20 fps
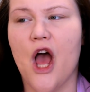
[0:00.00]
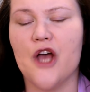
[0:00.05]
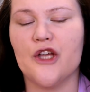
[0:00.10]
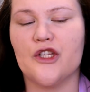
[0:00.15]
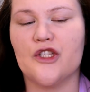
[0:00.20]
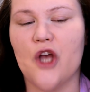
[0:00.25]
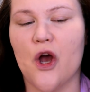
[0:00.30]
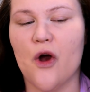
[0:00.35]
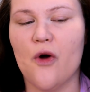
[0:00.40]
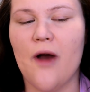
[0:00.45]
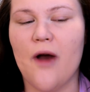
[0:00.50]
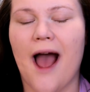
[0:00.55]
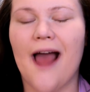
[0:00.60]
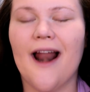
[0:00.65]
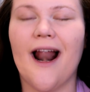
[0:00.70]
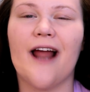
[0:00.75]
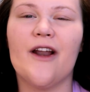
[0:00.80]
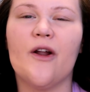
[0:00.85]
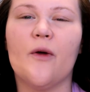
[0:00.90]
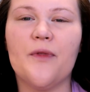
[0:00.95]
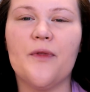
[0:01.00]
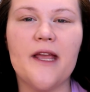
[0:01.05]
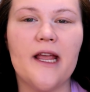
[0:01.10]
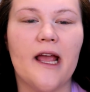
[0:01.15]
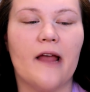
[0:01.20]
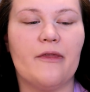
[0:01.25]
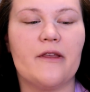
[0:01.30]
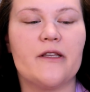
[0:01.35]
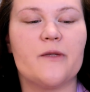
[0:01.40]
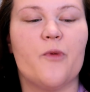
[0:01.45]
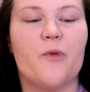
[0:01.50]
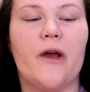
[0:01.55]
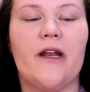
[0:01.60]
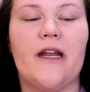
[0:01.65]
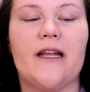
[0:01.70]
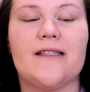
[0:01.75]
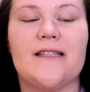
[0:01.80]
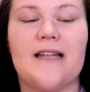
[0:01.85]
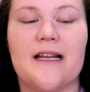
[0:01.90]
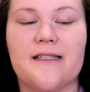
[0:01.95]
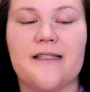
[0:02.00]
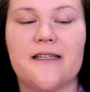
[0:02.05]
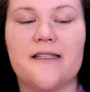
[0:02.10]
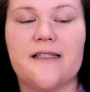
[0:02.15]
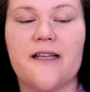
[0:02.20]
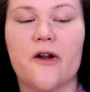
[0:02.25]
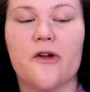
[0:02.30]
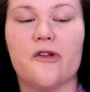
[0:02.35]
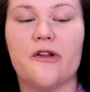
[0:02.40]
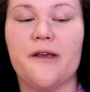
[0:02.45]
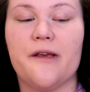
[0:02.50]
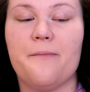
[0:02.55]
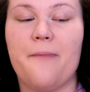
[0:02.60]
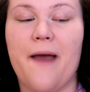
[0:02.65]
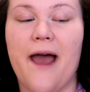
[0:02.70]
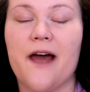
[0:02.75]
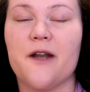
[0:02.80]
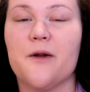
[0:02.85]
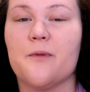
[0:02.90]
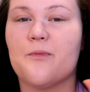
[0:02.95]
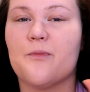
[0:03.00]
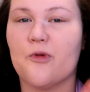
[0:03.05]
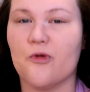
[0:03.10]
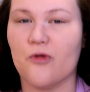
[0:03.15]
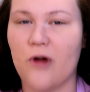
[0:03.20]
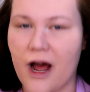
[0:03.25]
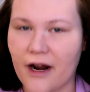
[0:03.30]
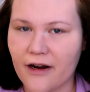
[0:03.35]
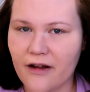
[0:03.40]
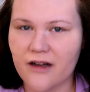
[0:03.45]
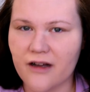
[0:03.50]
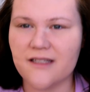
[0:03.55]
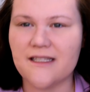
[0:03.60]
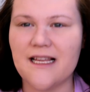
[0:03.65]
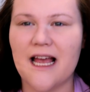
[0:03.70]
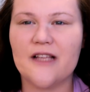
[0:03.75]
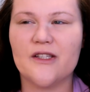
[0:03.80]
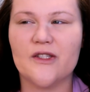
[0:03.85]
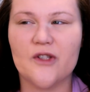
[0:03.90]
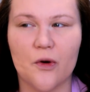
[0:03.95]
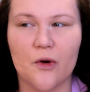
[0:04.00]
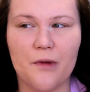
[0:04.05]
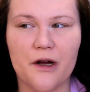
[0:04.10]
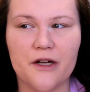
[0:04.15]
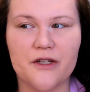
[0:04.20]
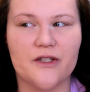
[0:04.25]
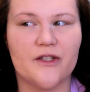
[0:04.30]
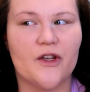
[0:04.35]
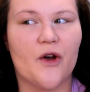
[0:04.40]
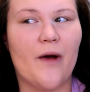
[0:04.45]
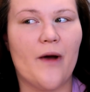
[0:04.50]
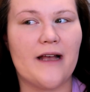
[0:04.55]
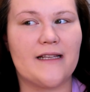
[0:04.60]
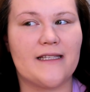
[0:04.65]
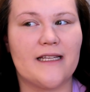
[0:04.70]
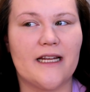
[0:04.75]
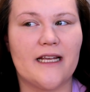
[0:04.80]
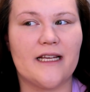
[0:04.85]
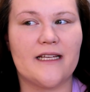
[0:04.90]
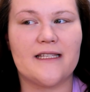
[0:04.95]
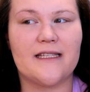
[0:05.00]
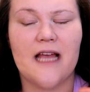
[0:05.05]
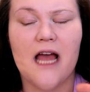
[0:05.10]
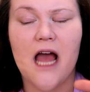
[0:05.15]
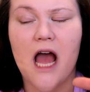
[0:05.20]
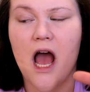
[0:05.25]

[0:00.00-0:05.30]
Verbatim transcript: So I, I don't think think at this point it's necessarily bad products so much so as it is